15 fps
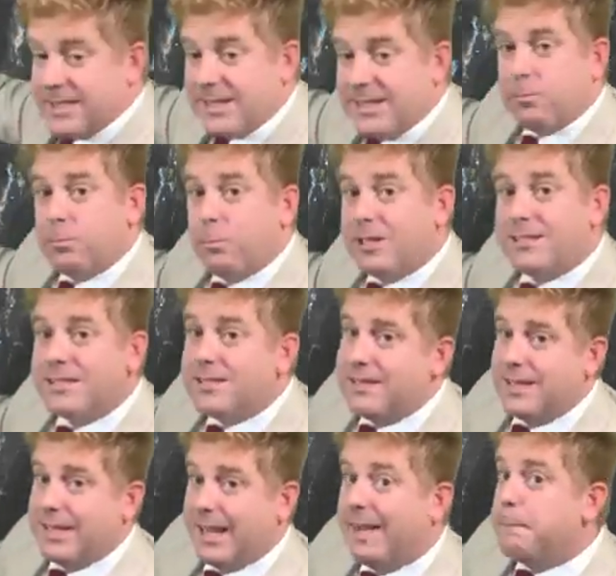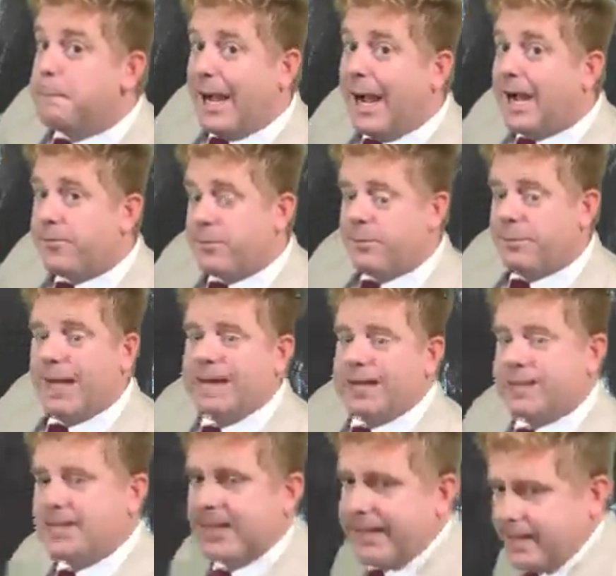to what's the impact from that in a
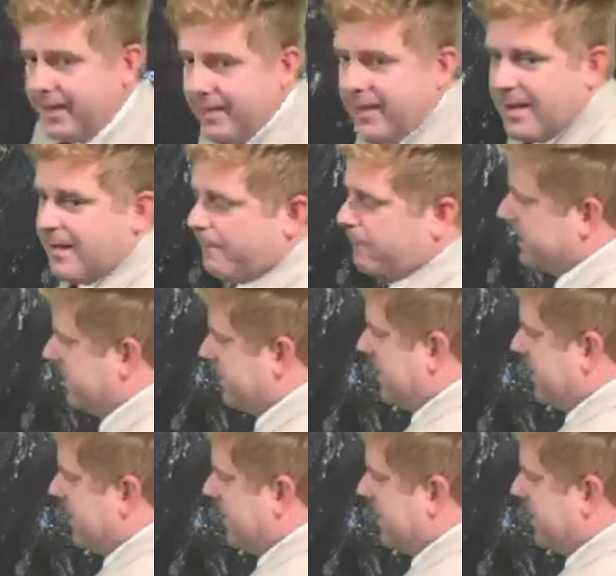second. But